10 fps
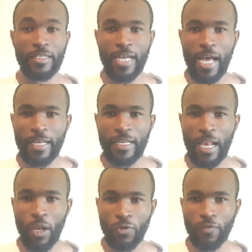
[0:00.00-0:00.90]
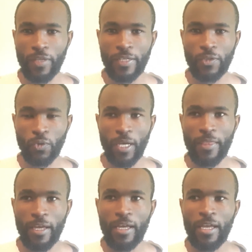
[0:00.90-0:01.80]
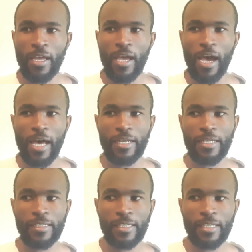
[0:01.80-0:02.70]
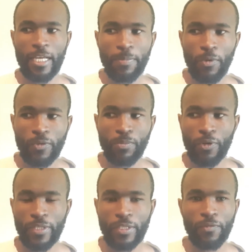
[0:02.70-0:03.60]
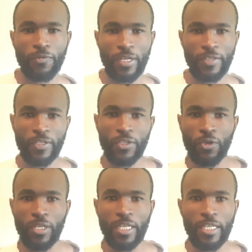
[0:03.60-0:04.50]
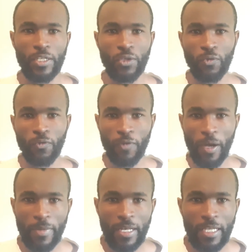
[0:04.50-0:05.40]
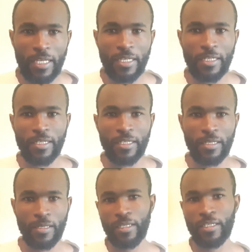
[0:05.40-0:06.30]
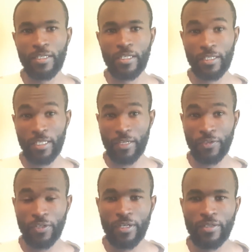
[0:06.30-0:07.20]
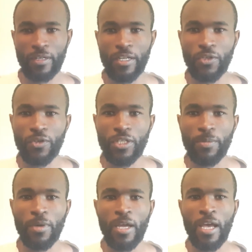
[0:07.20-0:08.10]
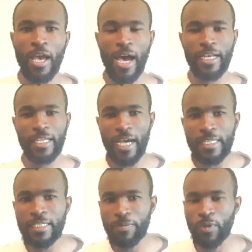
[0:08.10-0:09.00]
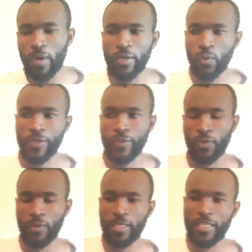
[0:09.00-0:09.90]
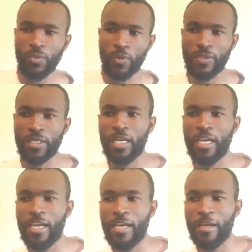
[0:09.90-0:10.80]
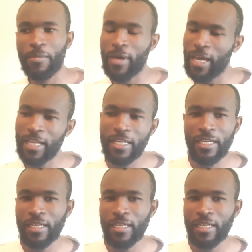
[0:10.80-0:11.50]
done a lot of things together, and he's in that process of transitioning into family, and he's in a serious relationship. And he asked me one question, and this was, man,